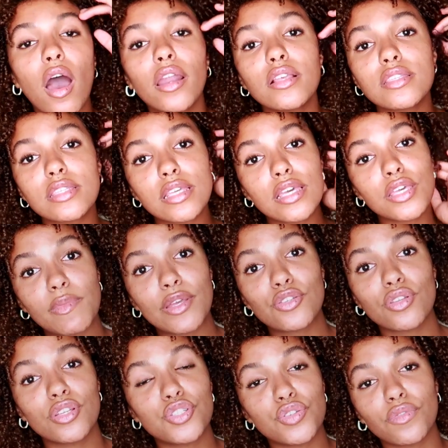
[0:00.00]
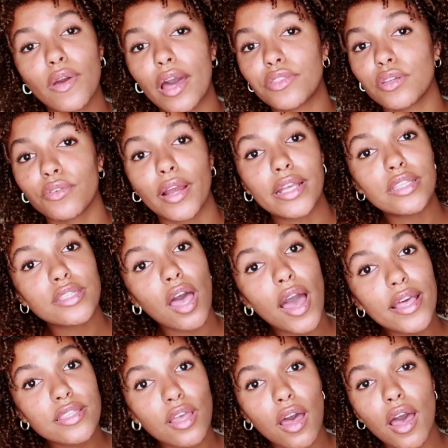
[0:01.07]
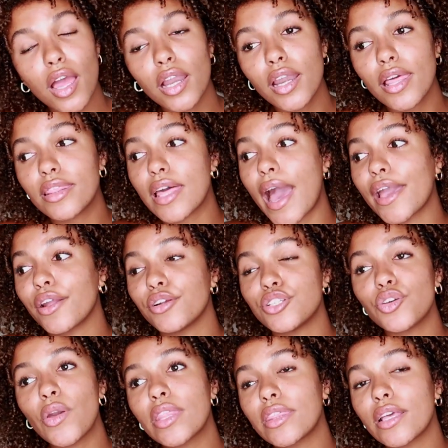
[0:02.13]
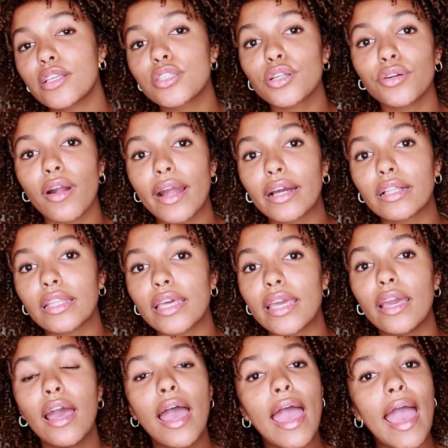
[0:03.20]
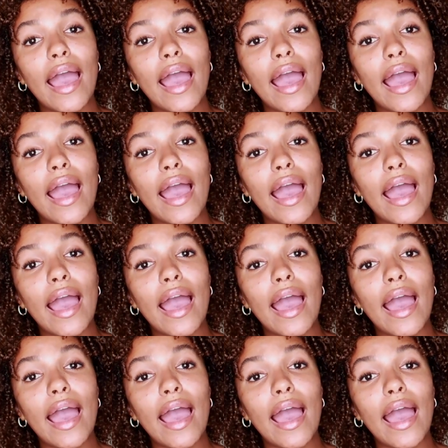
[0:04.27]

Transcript: honestly make sure that you've got the right size on, that you're doing things correctly.